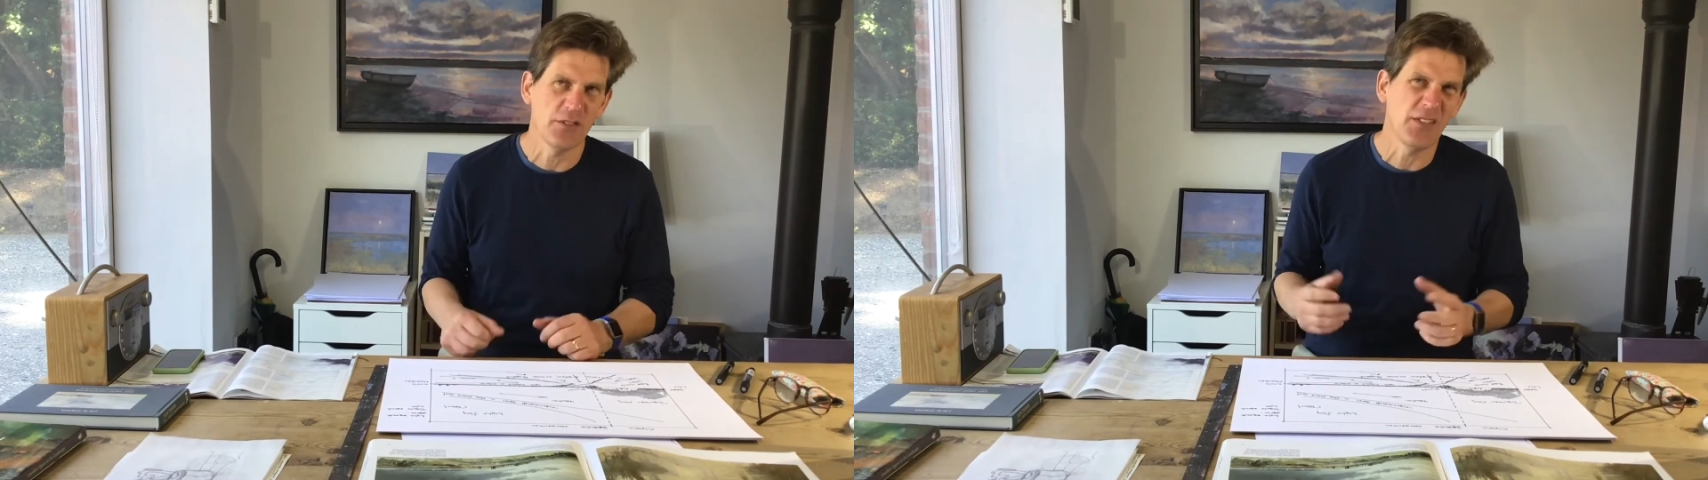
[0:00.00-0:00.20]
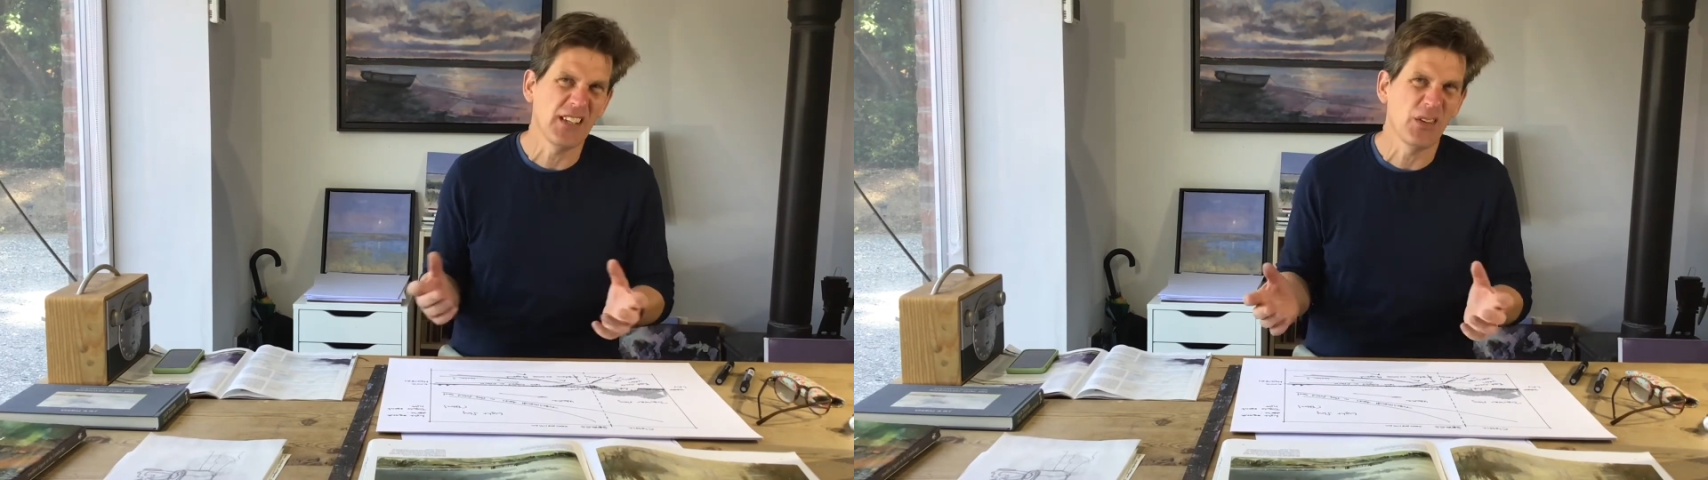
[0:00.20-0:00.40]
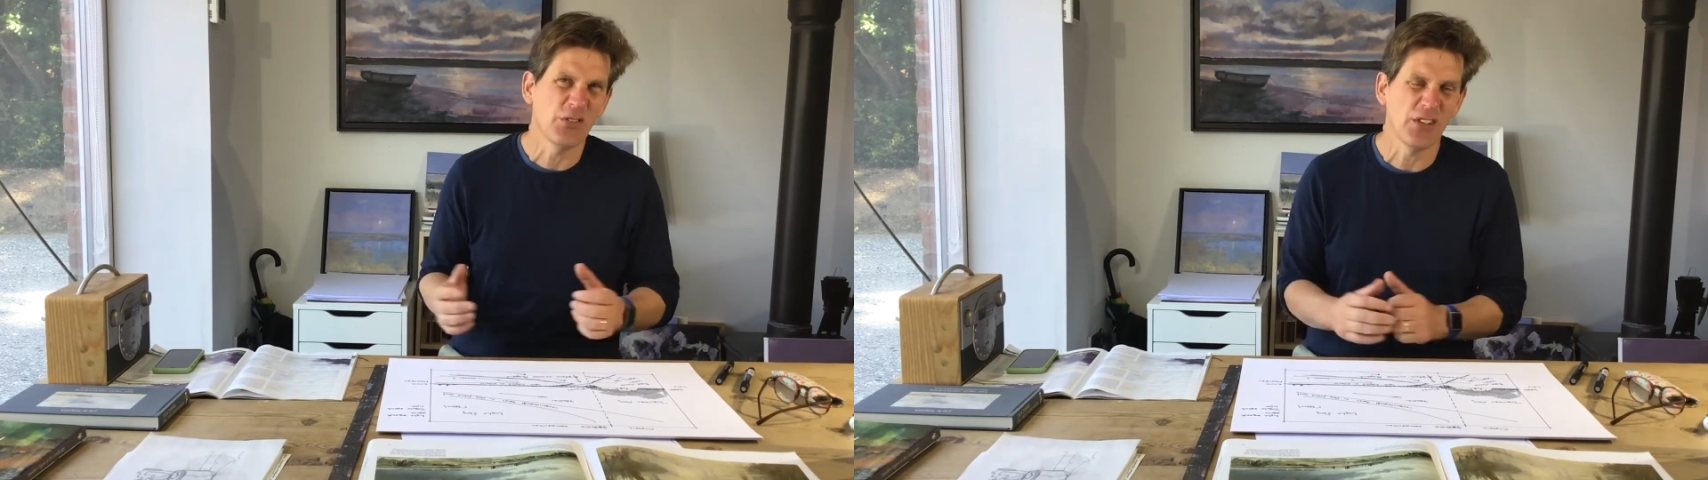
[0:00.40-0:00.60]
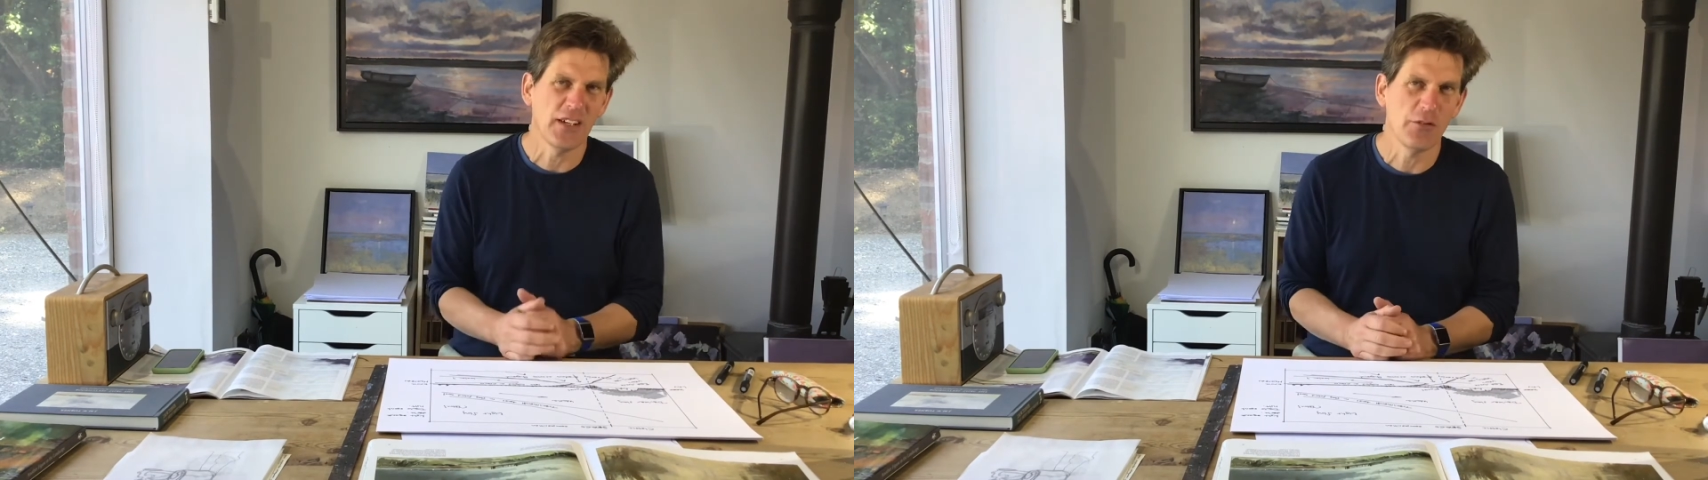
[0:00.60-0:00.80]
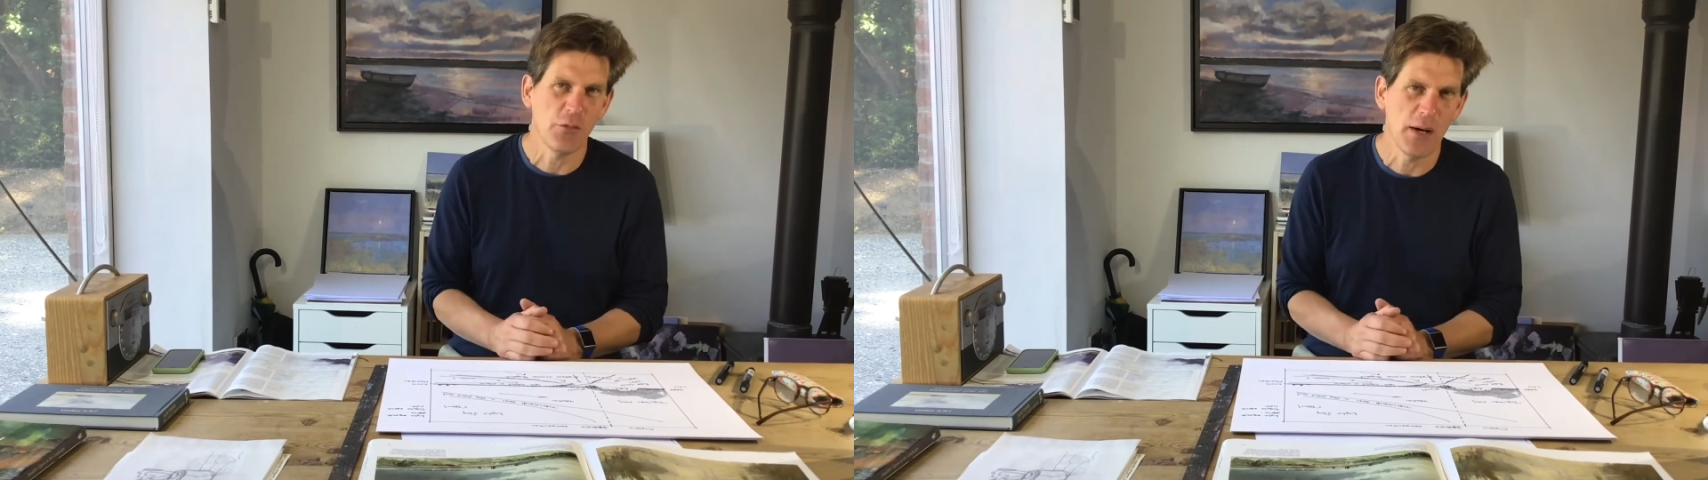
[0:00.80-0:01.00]
video is
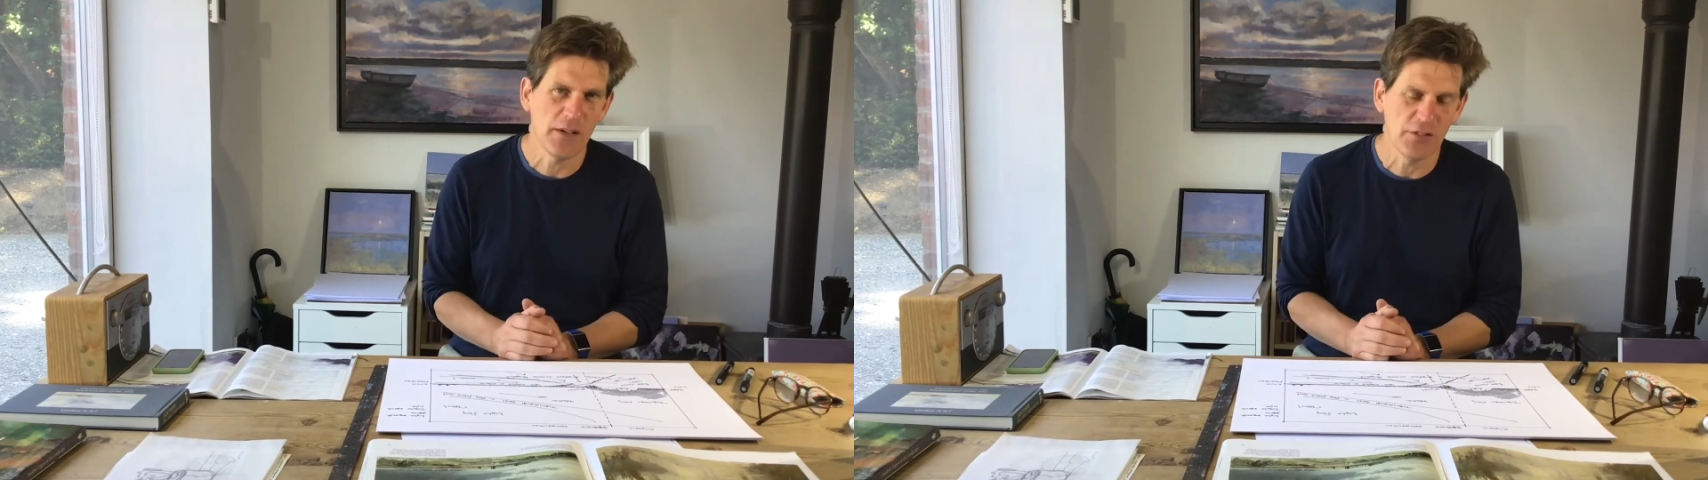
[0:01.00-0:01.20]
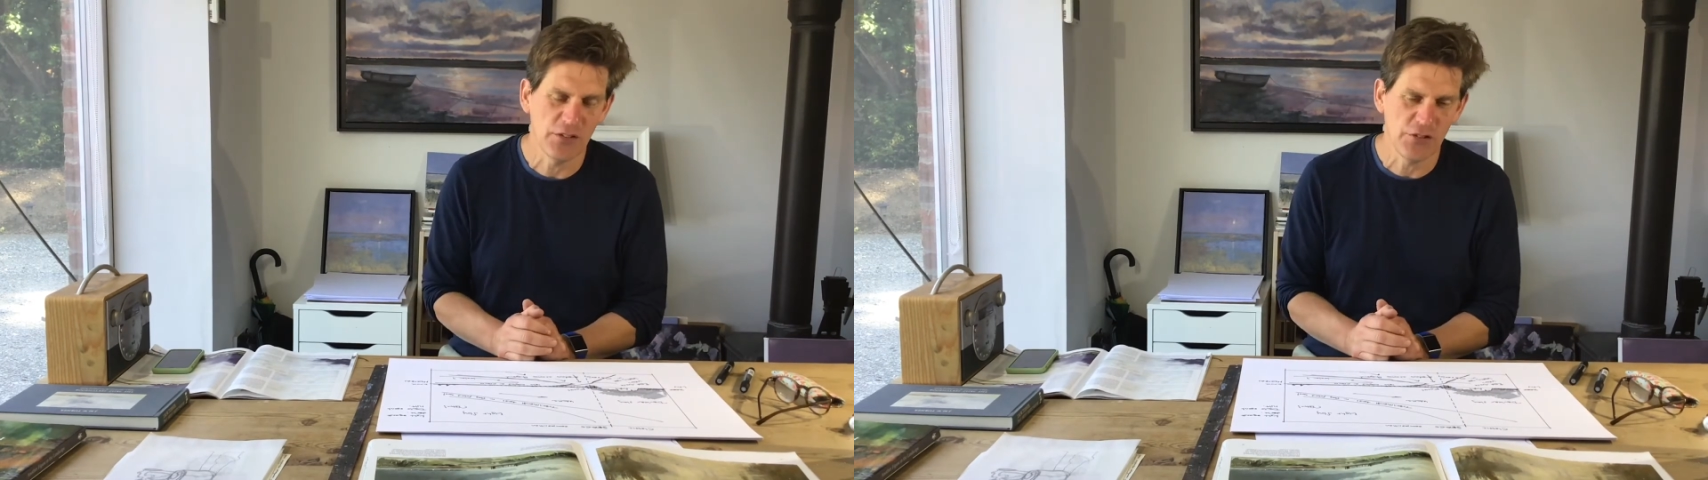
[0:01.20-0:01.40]
kind of irrelevant.